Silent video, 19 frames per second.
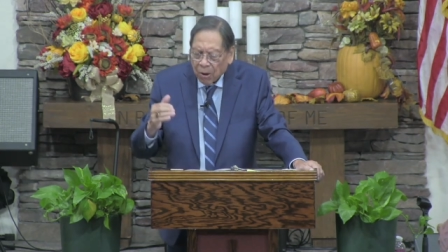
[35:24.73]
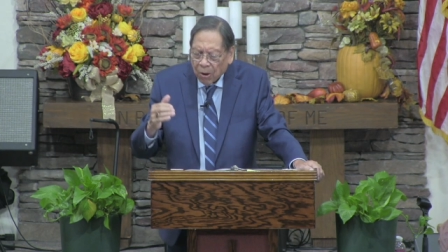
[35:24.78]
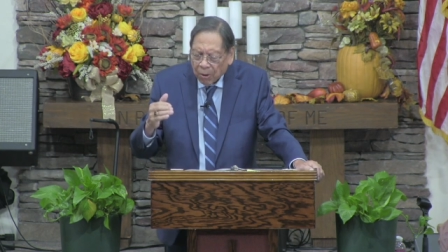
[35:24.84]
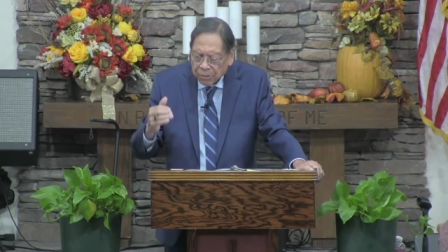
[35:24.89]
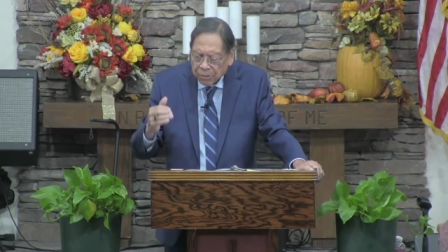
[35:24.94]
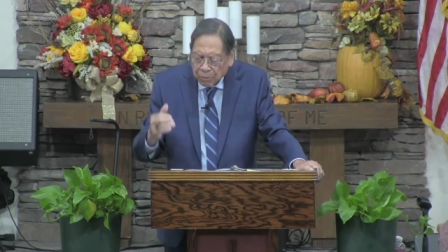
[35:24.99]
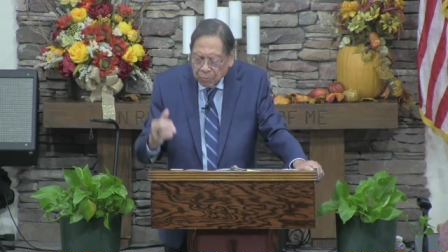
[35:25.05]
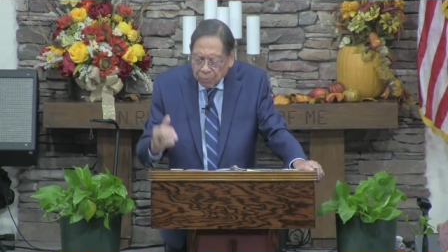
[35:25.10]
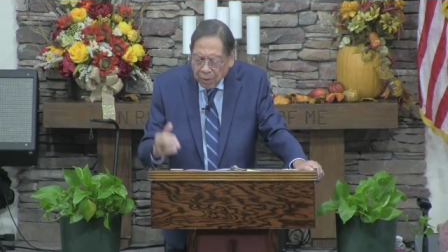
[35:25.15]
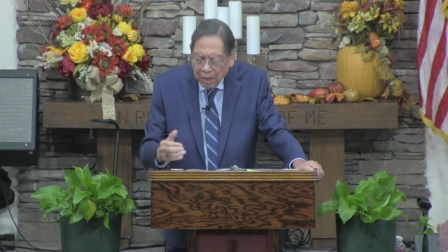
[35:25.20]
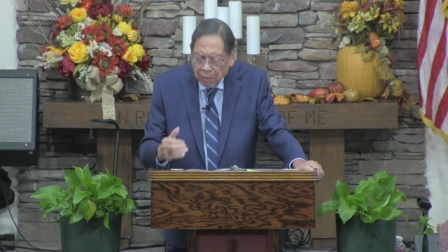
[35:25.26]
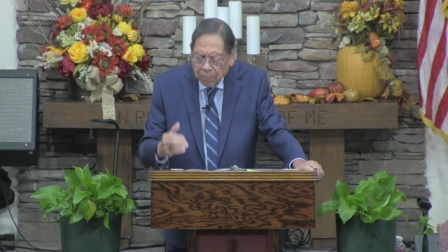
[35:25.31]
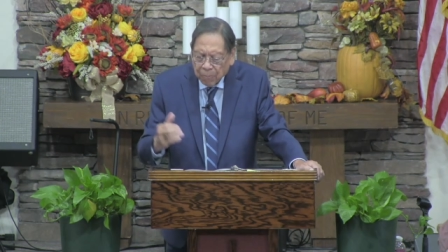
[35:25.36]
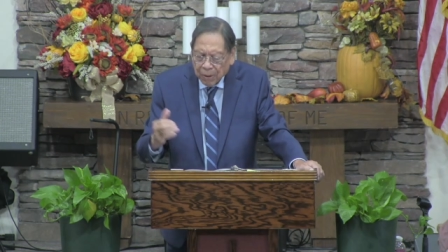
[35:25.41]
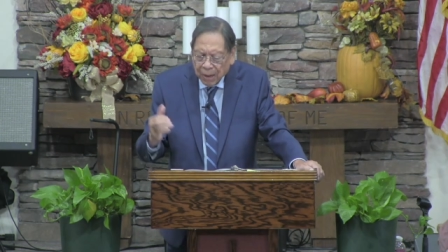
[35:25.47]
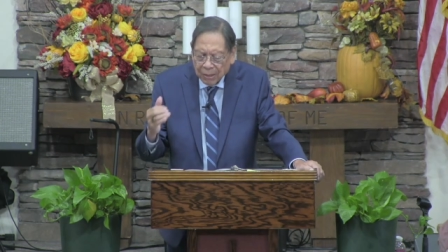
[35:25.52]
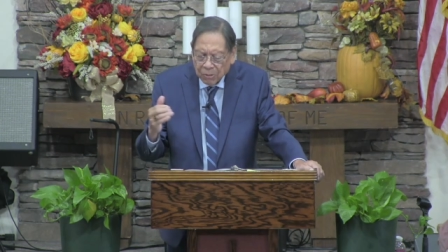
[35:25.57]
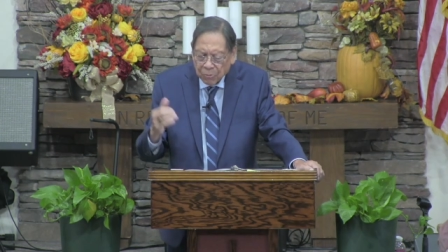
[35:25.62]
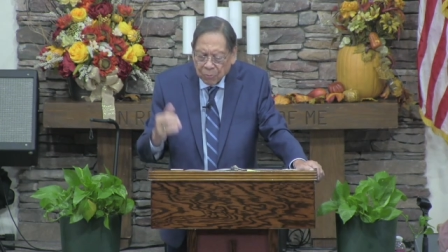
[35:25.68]
on the
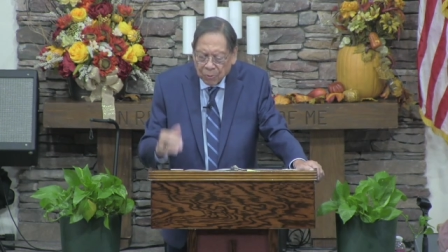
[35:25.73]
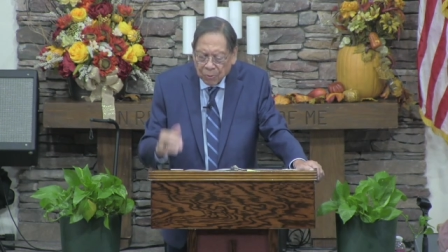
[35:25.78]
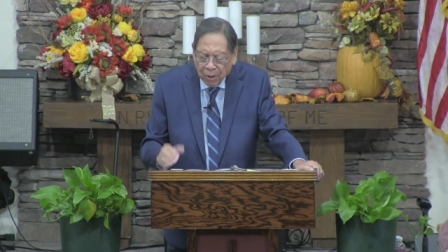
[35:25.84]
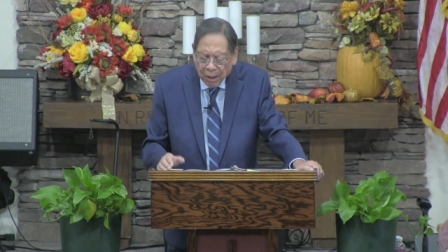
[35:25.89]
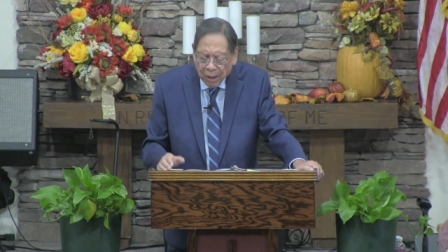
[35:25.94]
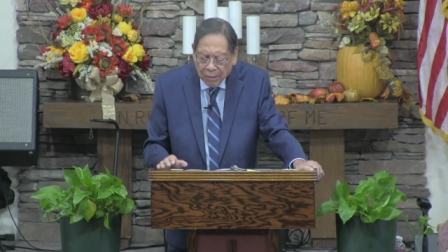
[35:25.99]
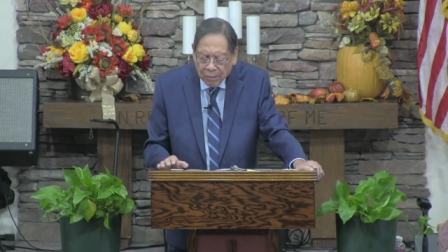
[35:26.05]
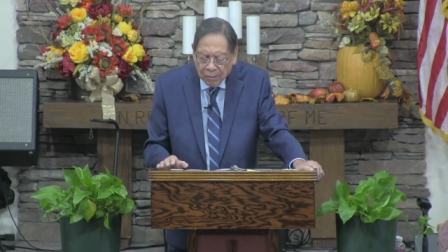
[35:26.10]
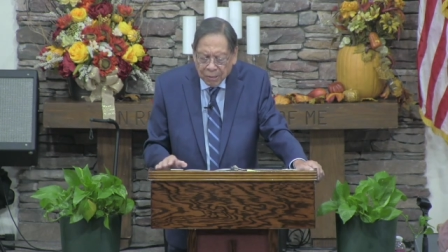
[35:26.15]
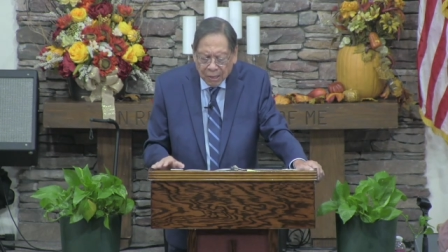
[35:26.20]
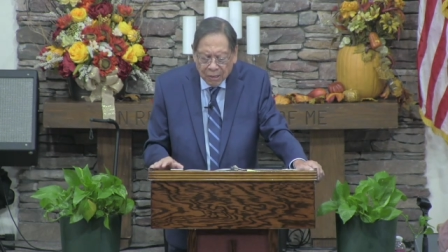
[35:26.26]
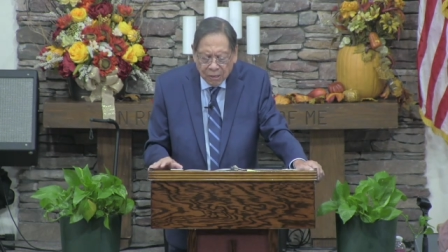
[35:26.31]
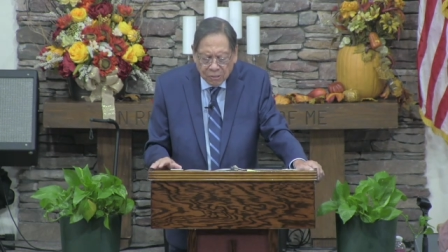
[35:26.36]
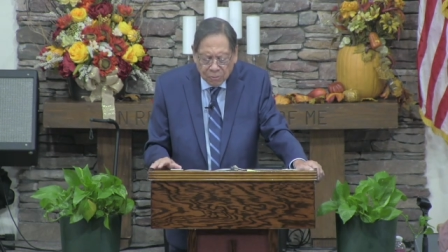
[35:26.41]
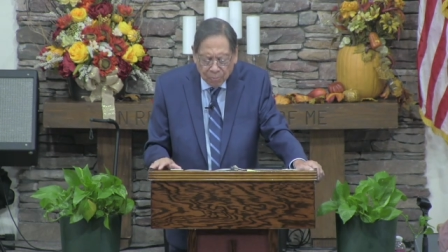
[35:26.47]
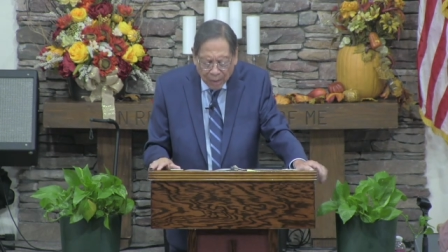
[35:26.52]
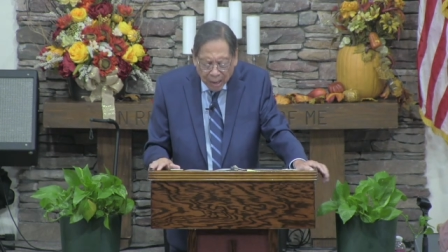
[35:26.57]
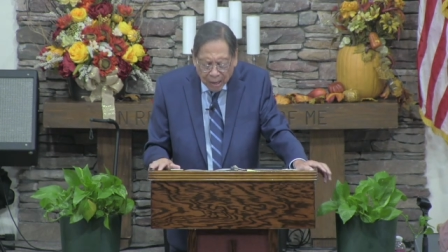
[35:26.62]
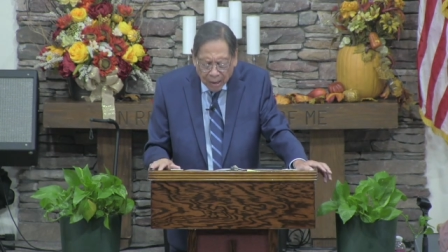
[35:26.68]
right path we're on. That
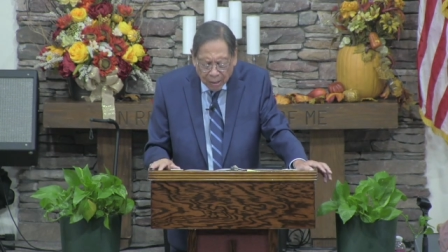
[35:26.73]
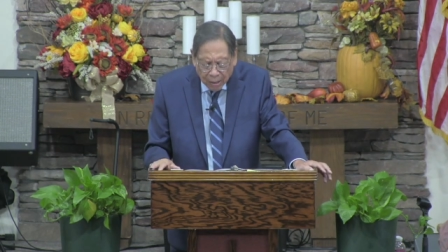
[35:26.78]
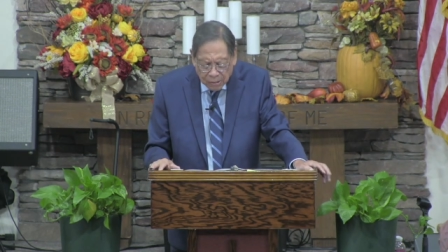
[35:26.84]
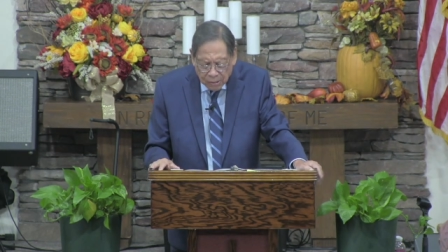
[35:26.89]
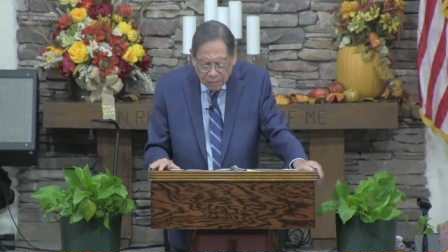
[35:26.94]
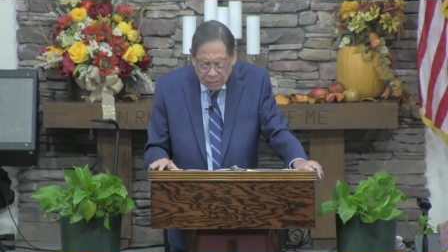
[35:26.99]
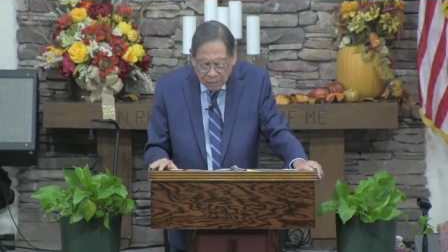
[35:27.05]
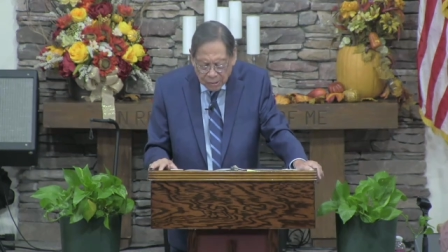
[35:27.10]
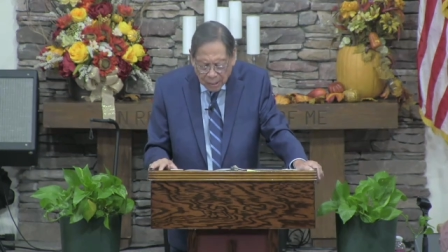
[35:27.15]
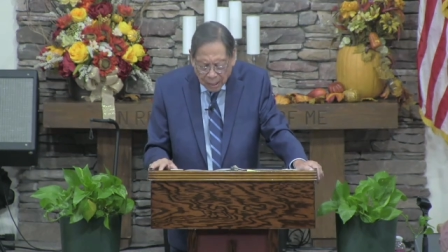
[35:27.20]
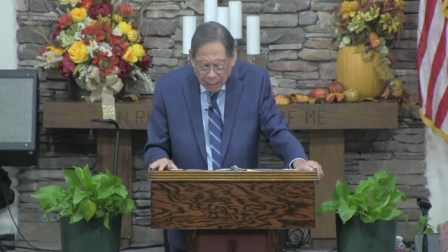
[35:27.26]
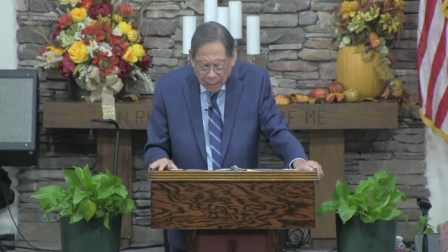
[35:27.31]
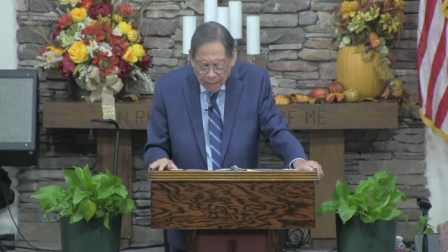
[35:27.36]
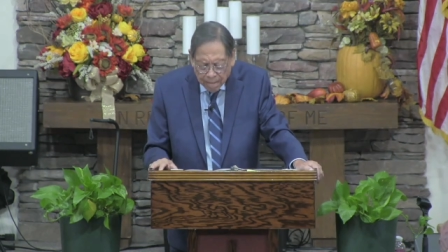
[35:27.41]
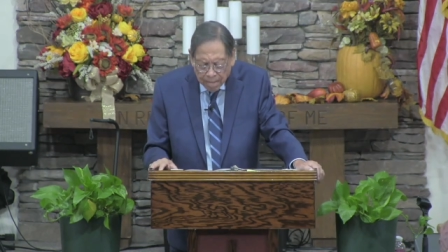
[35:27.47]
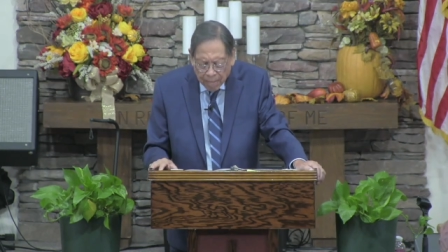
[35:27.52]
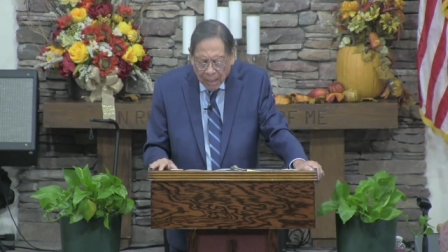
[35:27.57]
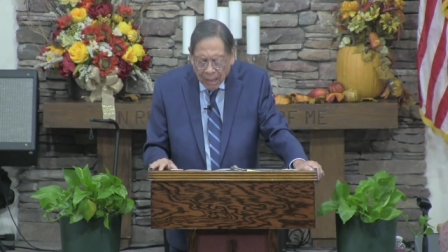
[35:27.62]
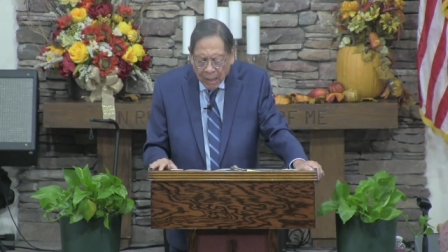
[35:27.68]
is my heart's desire.